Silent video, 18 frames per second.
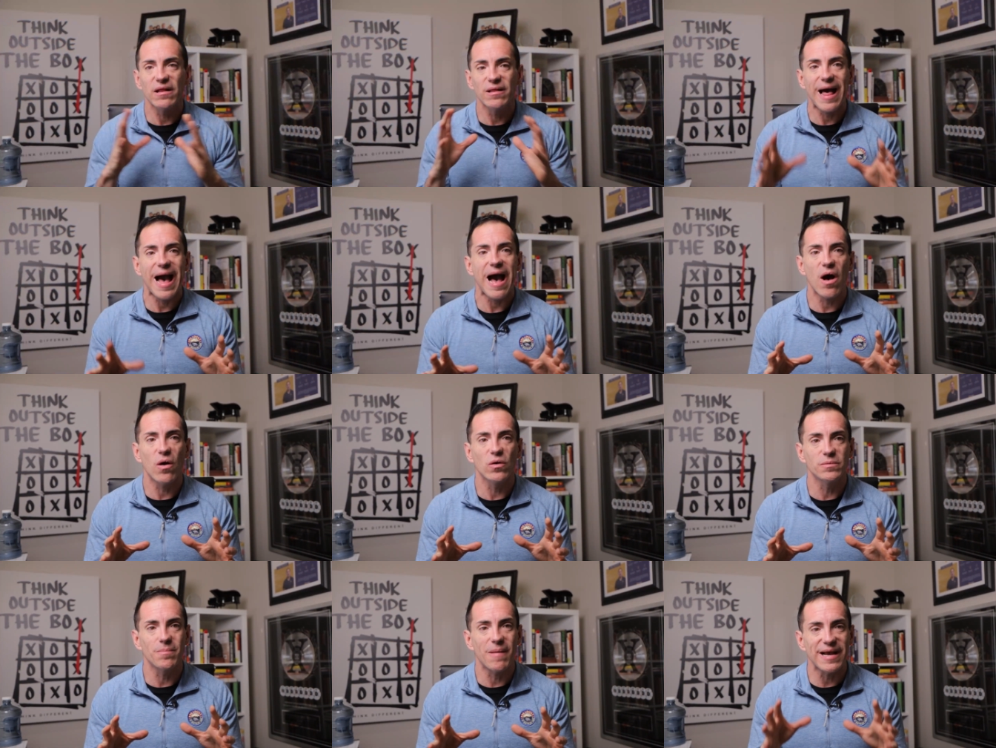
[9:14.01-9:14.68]

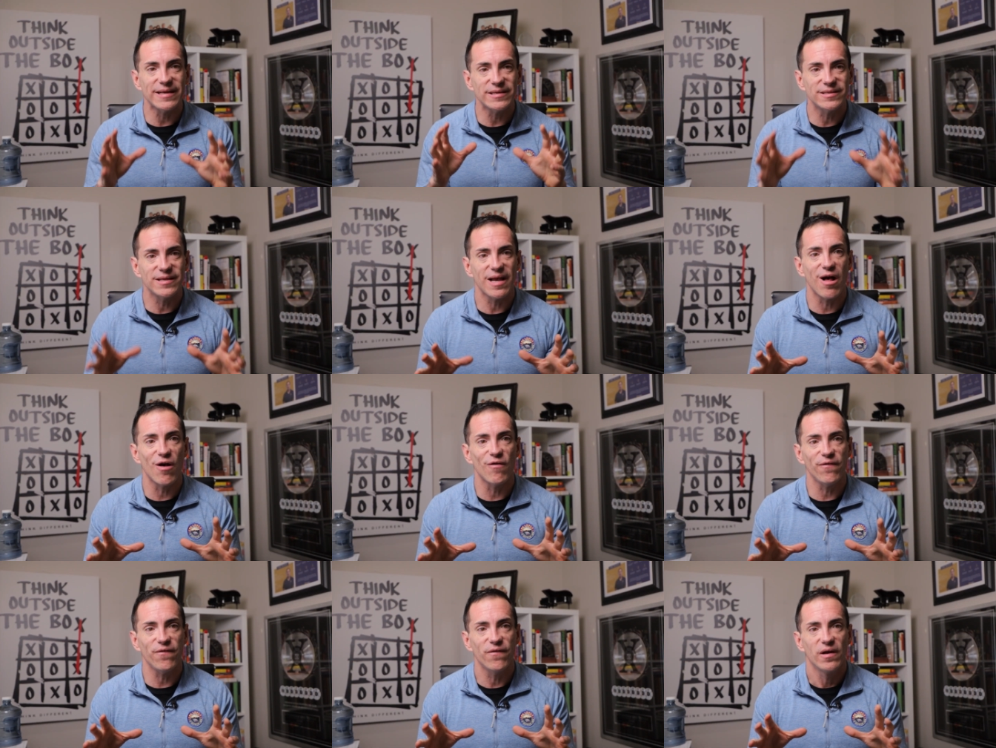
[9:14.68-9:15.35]
allowed
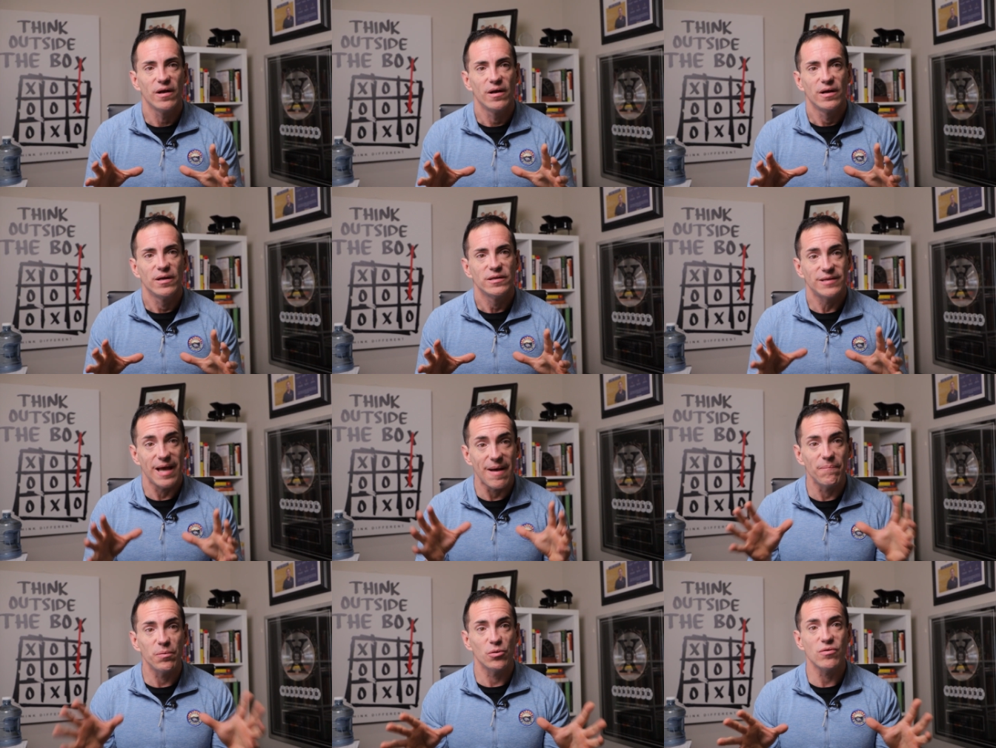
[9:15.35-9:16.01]
myself
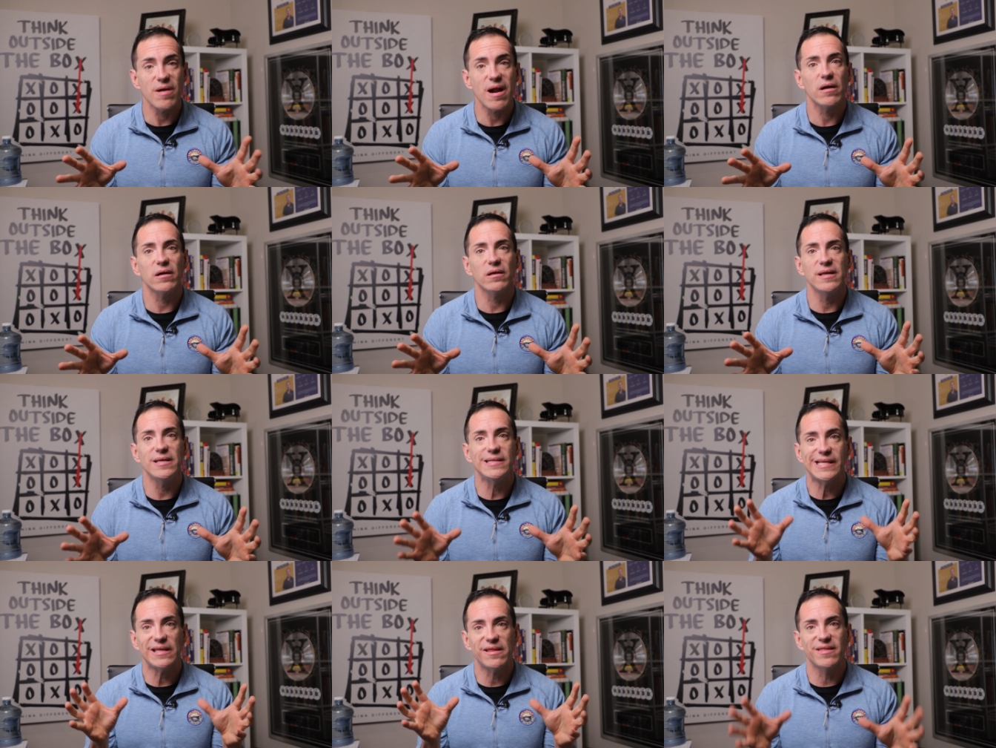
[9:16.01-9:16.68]

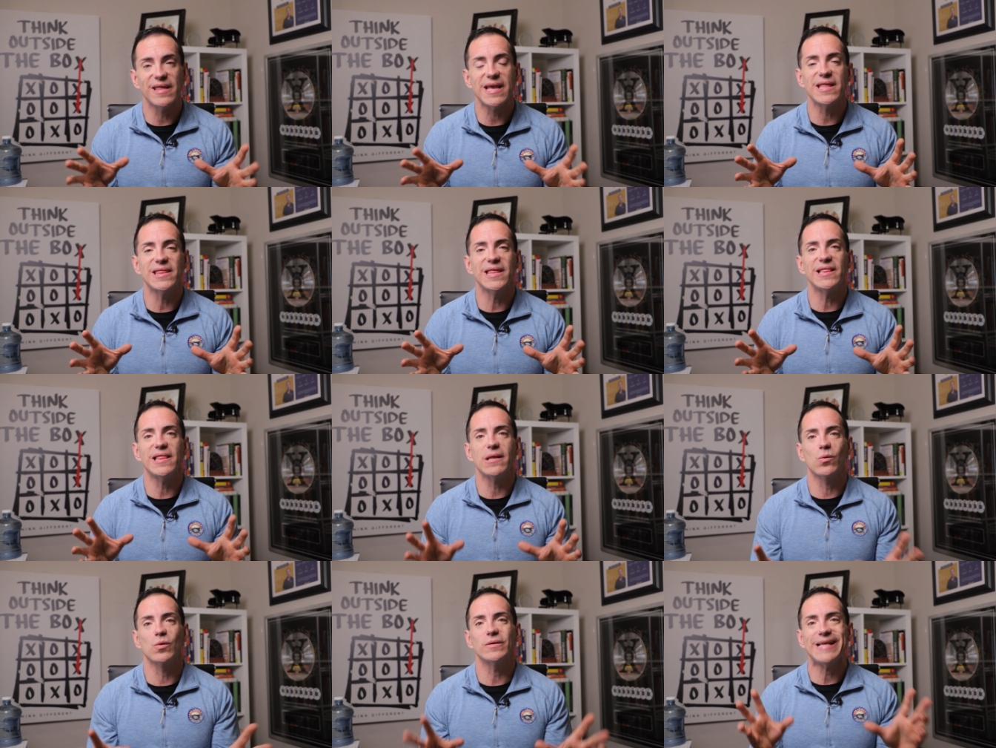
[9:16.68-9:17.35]
temporarily to think
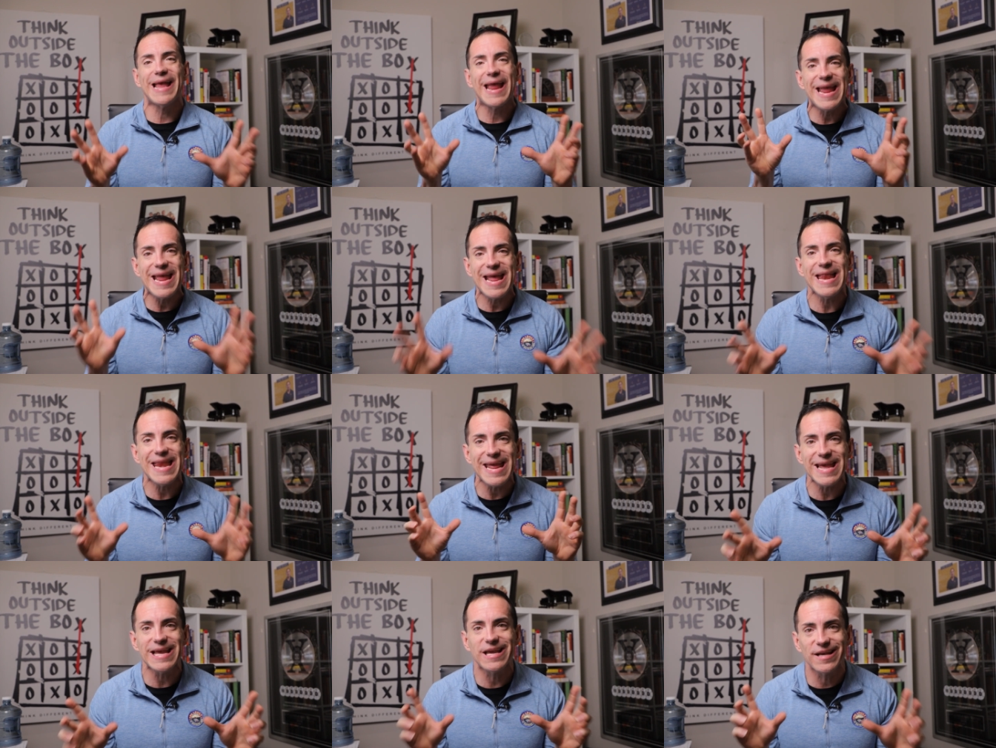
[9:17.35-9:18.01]
that there was
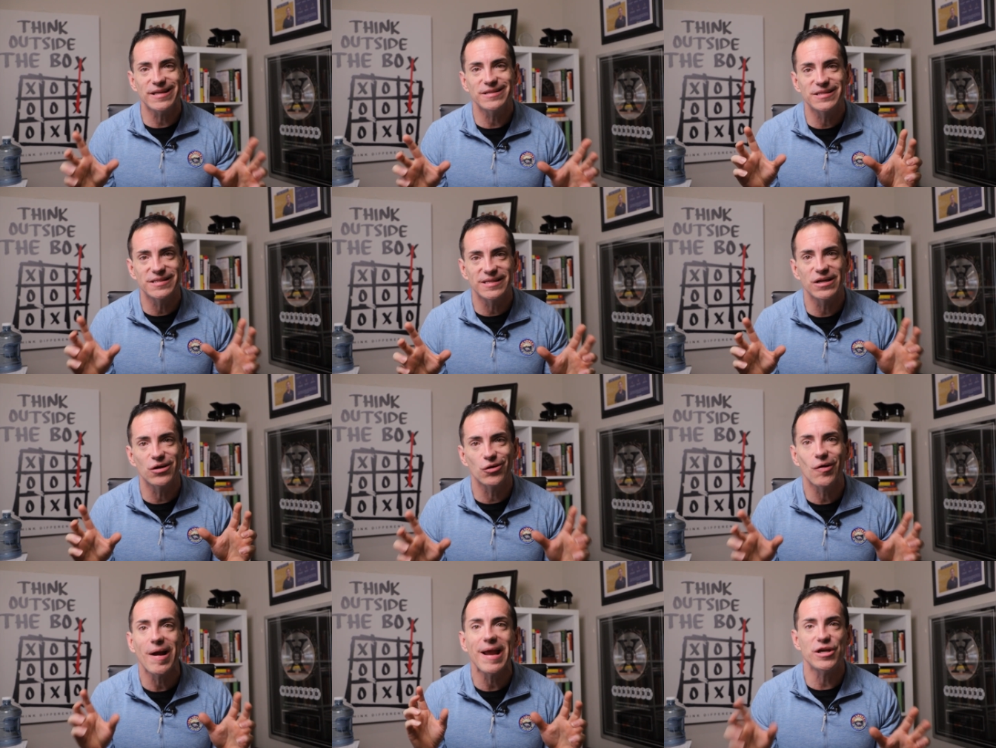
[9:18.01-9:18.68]
any
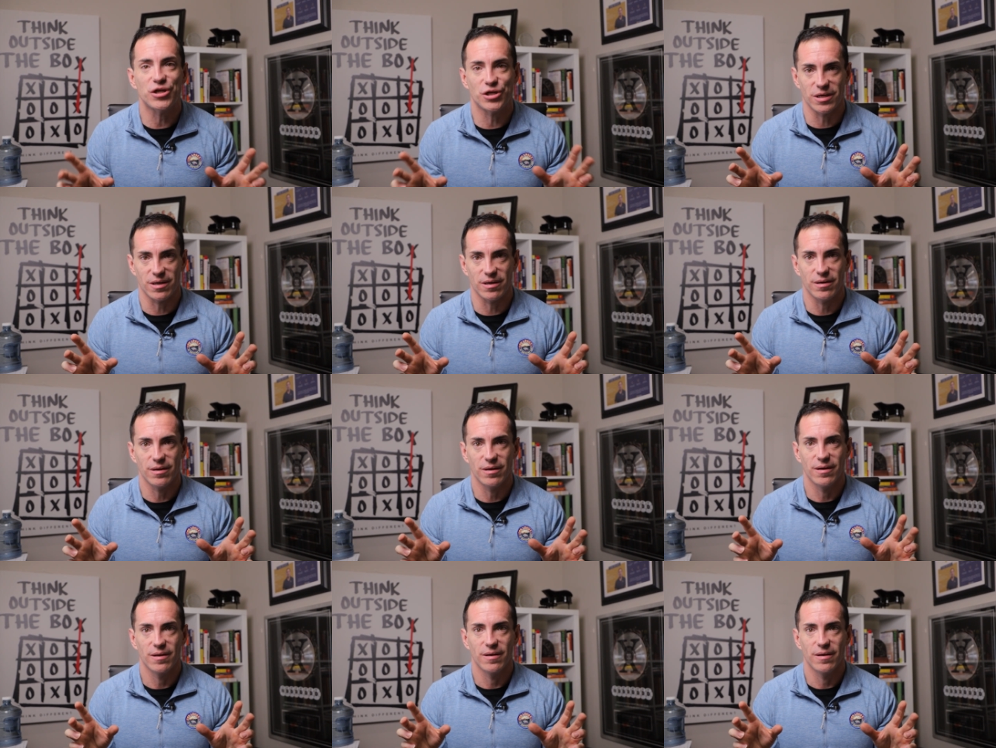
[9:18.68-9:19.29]
consideration